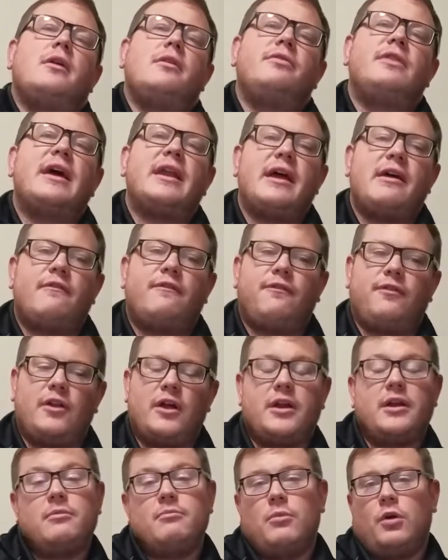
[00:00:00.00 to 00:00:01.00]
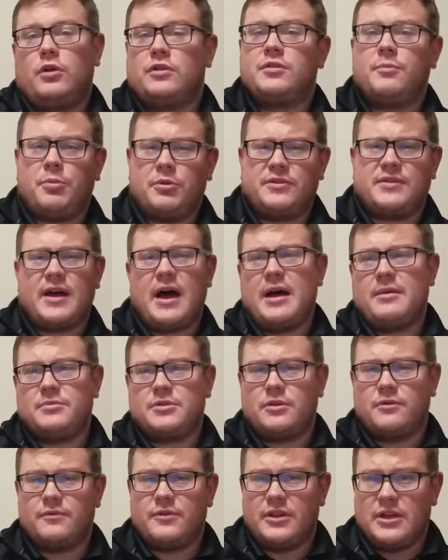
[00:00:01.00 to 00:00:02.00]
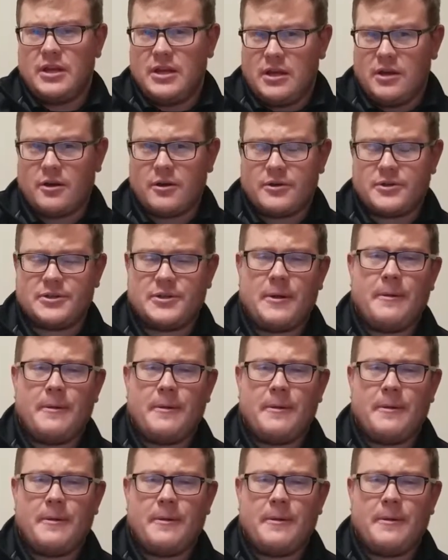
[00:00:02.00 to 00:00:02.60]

that have flooded multiple times over the years.